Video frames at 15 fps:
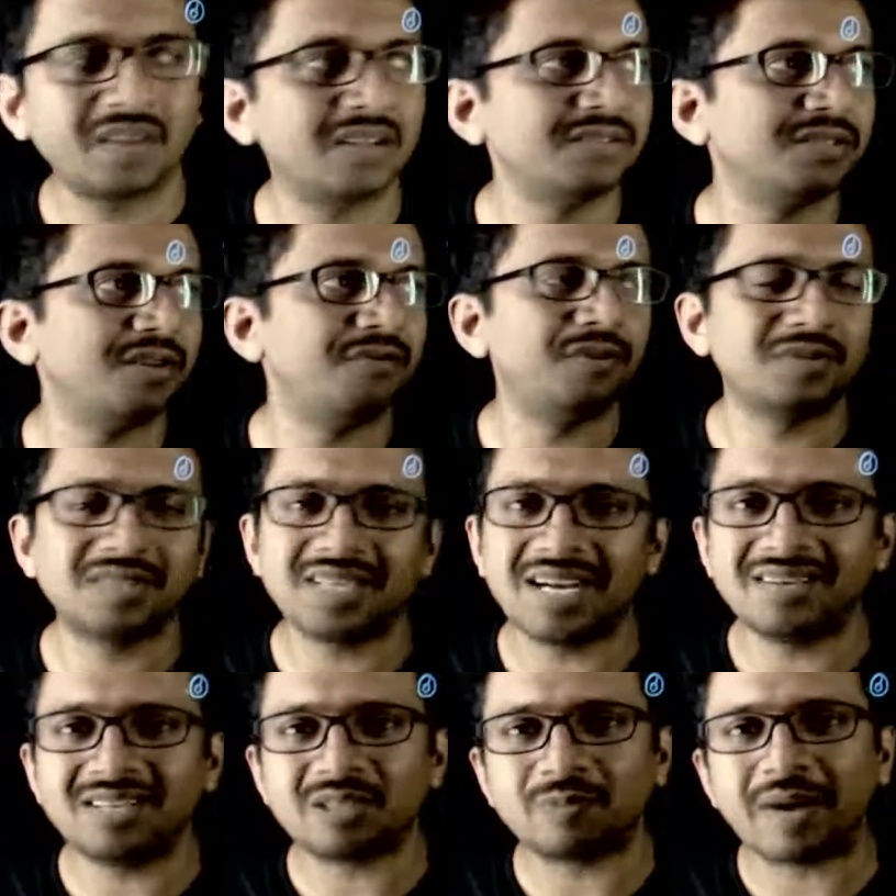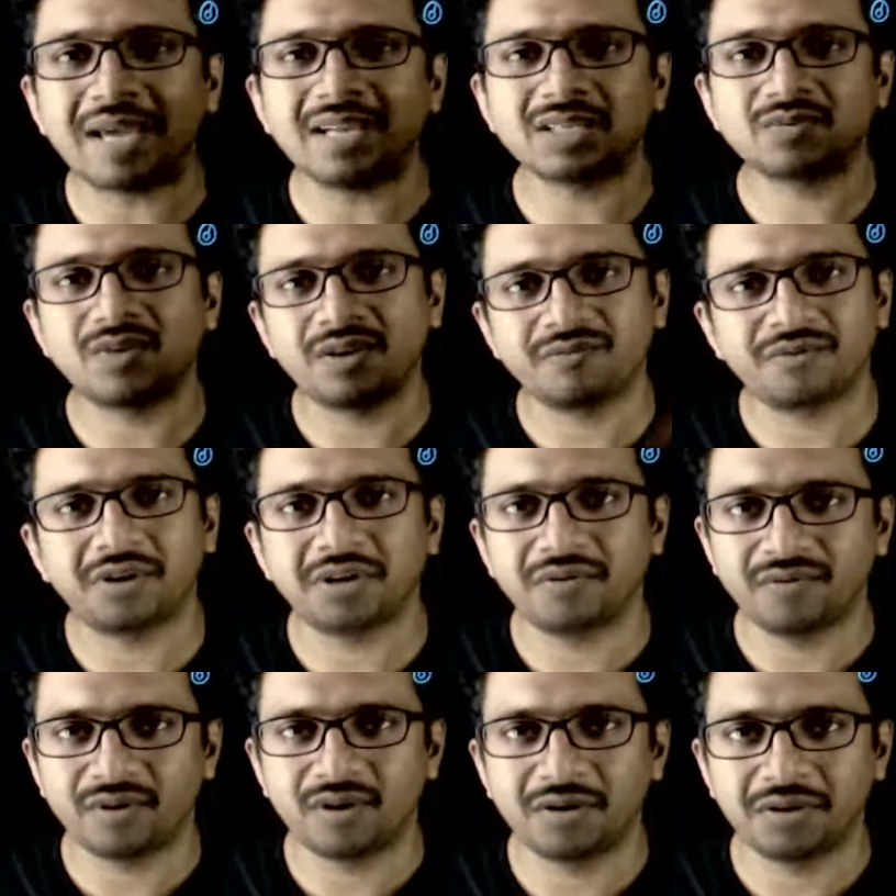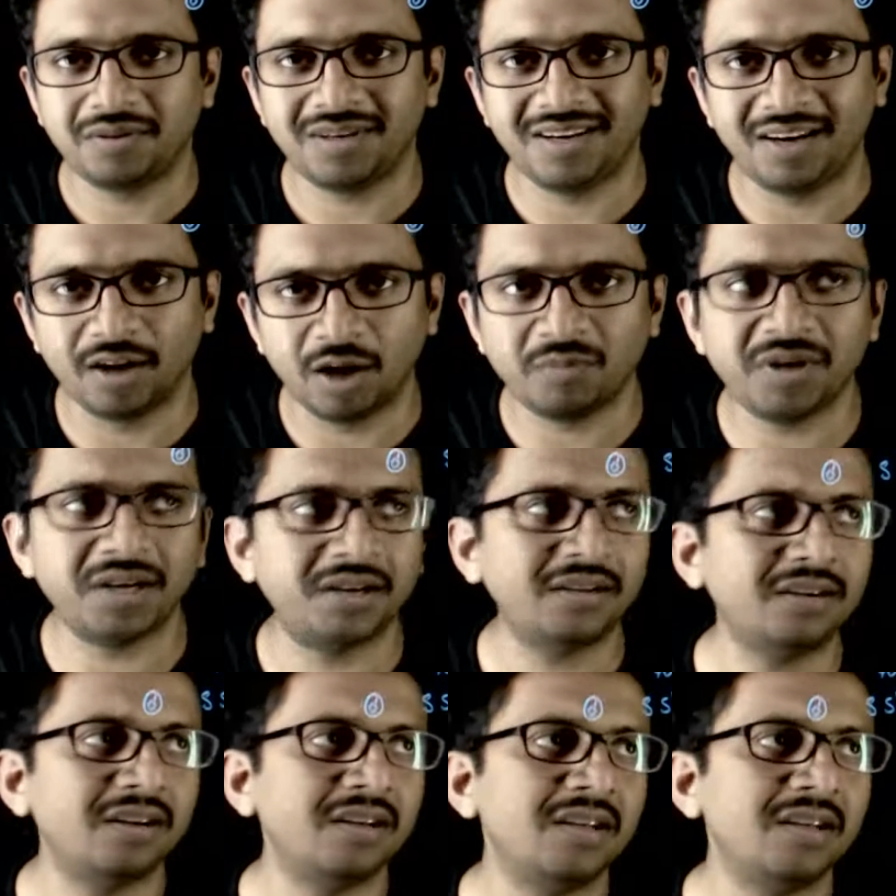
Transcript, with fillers: So if you send this minus one hundred forty-four onto the denominator,